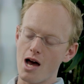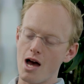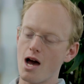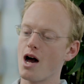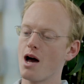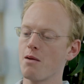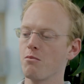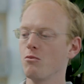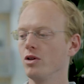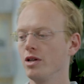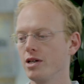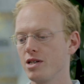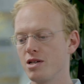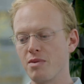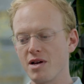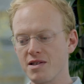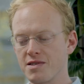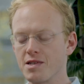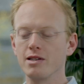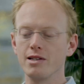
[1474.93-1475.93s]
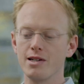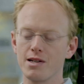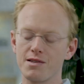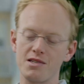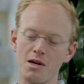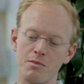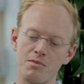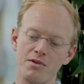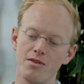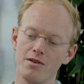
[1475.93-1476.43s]
I'm willing to basically
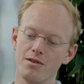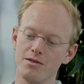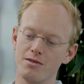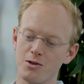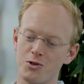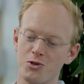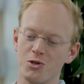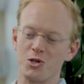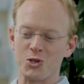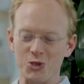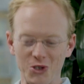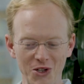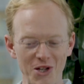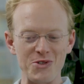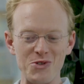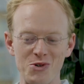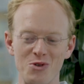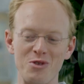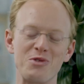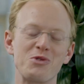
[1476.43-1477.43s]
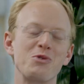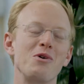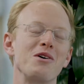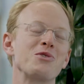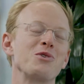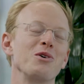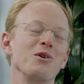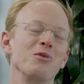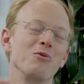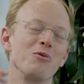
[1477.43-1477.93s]
accept the traditional answer to this
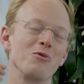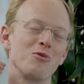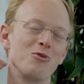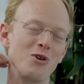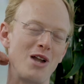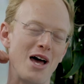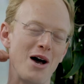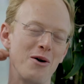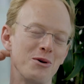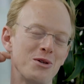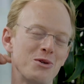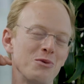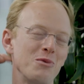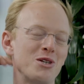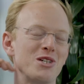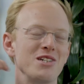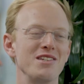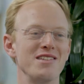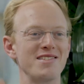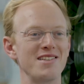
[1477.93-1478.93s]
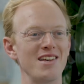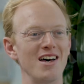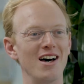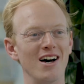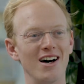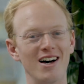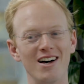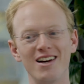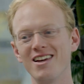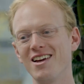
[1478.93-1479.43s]
question for now, which is
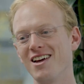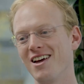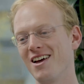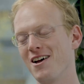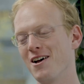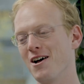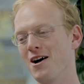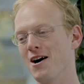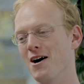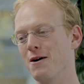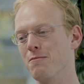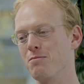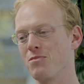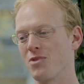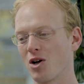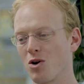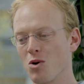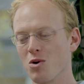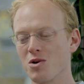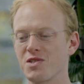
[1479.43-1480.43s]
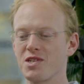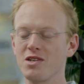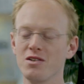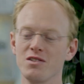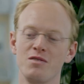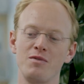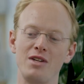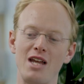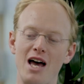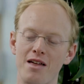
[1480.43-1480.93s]
the core
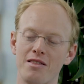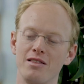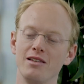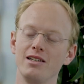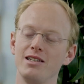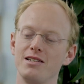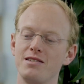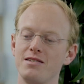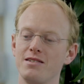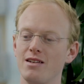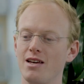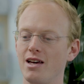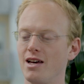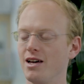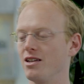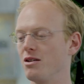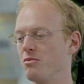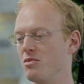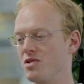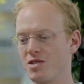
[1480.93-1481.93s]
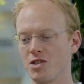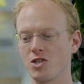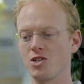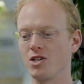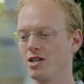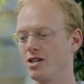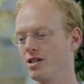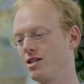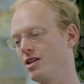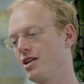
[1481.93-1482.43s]
skills of an athlete and a
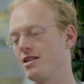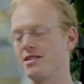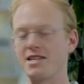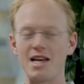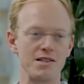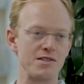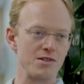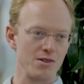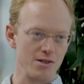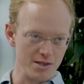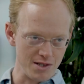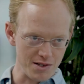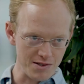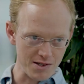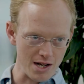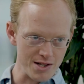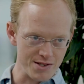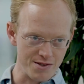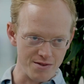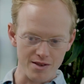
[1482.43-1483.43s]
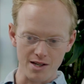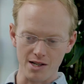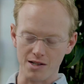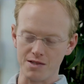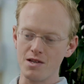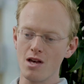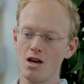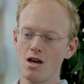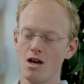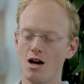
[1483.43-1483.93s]
musician and a dancer and these kinds of
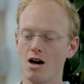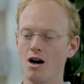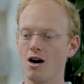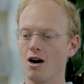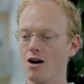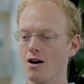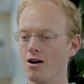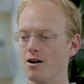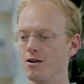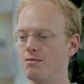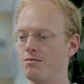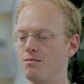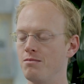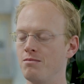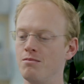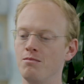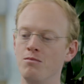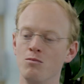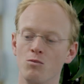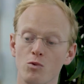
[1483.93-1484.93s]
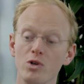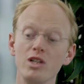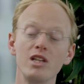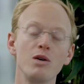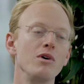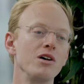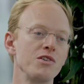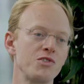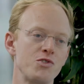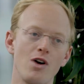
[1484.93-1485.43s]
things are really
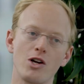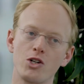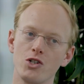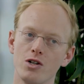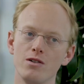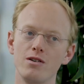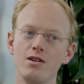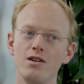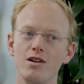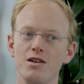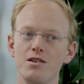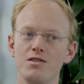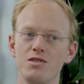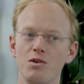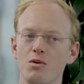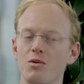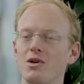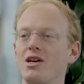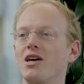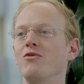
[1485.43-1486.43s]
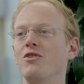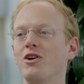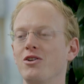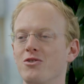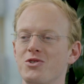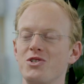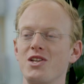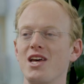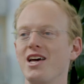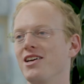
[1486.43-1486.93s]
well structured. So we kind of
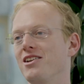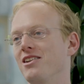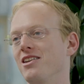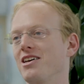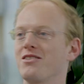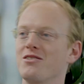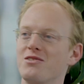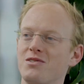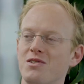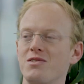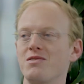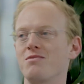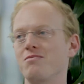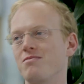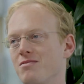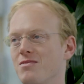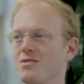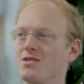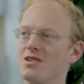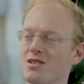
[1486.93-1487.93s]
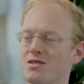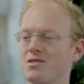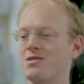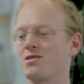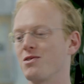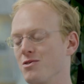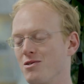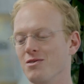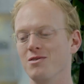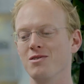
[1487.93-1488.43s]
understand like there's this a
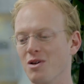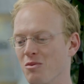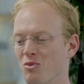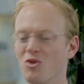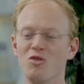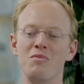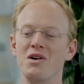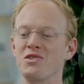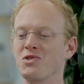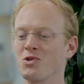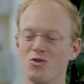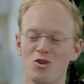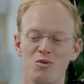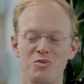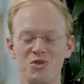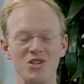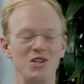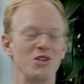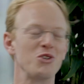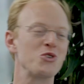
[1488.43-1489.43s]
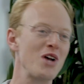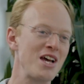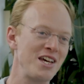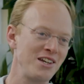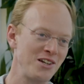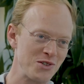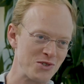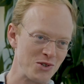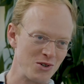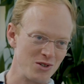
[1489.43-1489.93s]
certain number of muscle groups you need to train
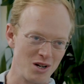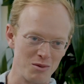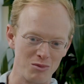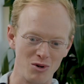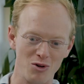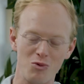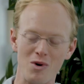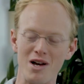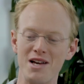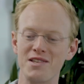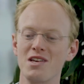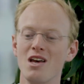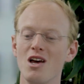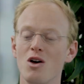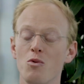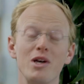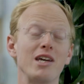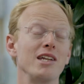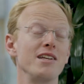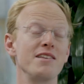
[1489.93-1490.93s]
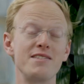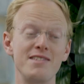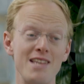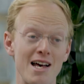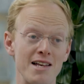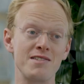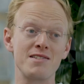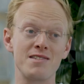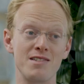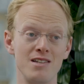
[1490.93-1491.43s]
in a certain number of ways. We can
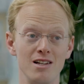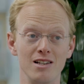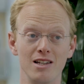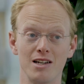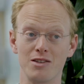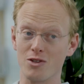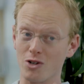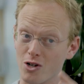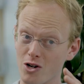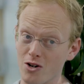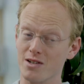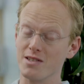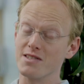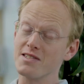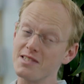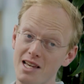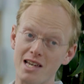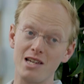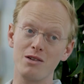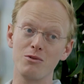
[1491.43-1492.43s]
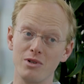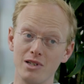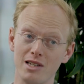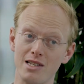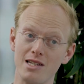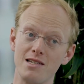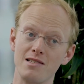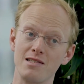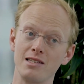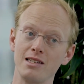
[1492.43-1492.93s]
assess like their current state really
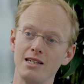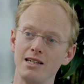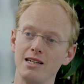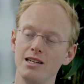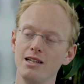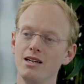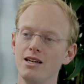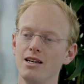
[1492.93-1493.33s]
easily.